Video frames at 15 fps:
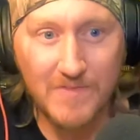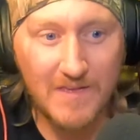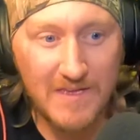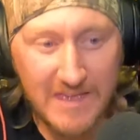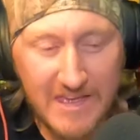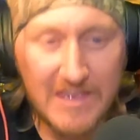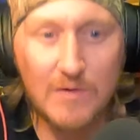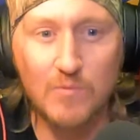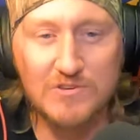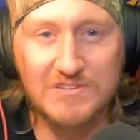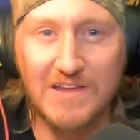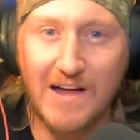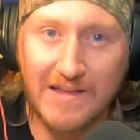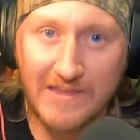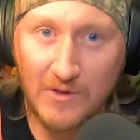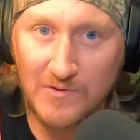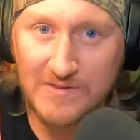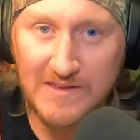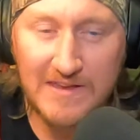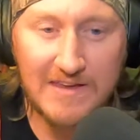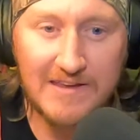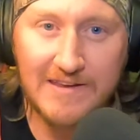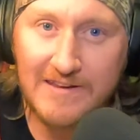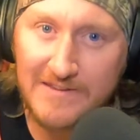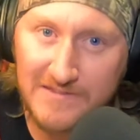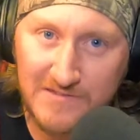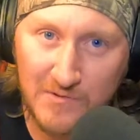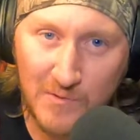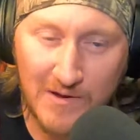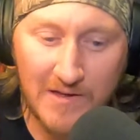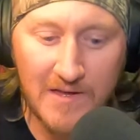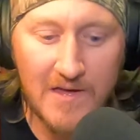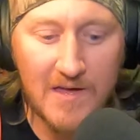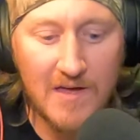He was not guilty. He didn't do it.